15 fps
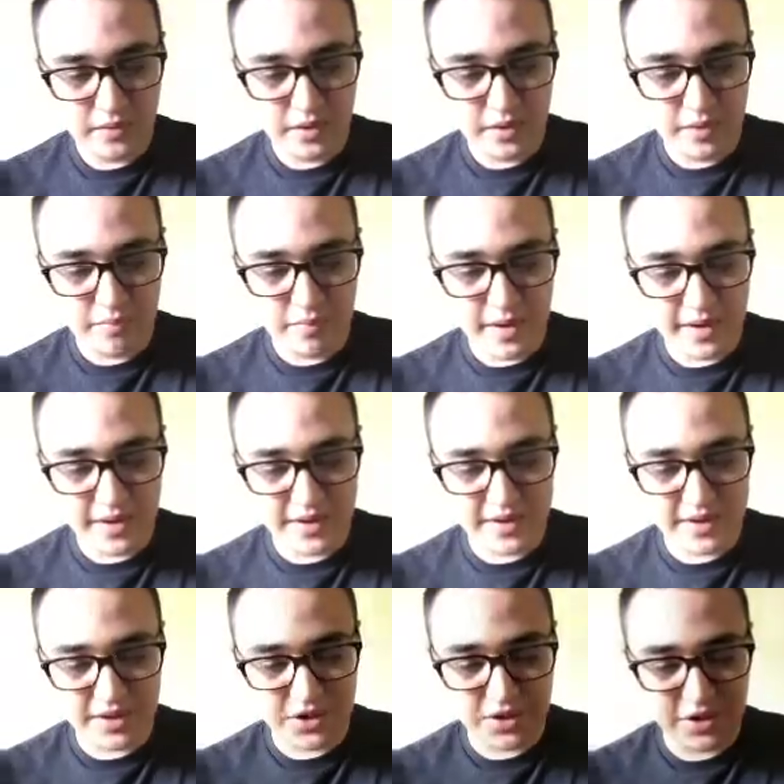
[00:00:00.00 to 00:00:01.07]
Miss,
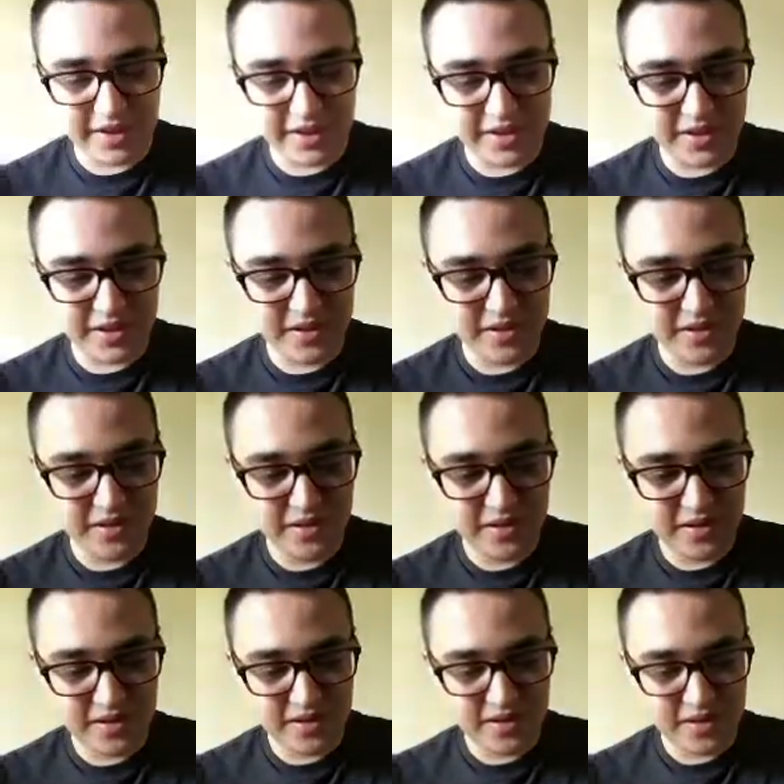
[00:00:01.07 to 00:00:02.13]
it's just...
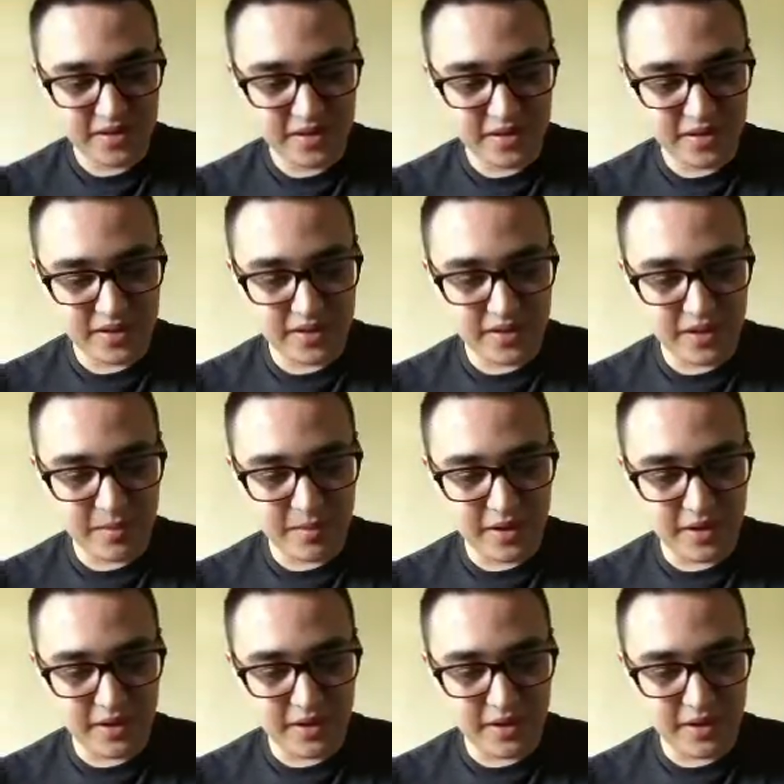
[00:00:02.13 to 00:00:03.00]
Come on.